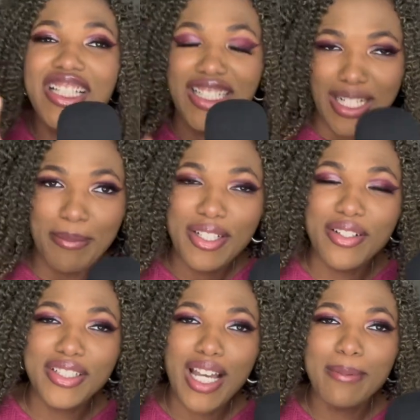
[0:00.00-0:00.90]
Let me
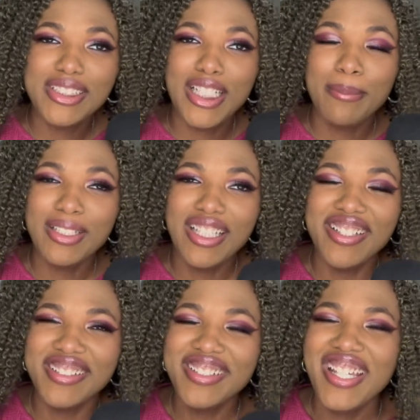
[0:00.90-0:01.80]
know in the comments down
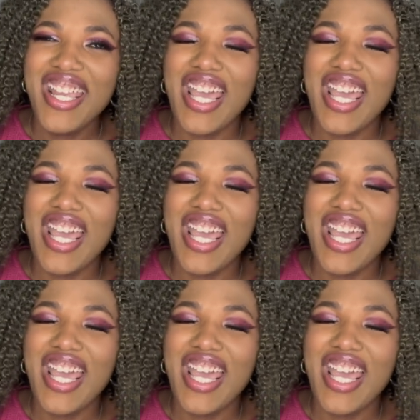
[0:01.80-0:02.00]
below.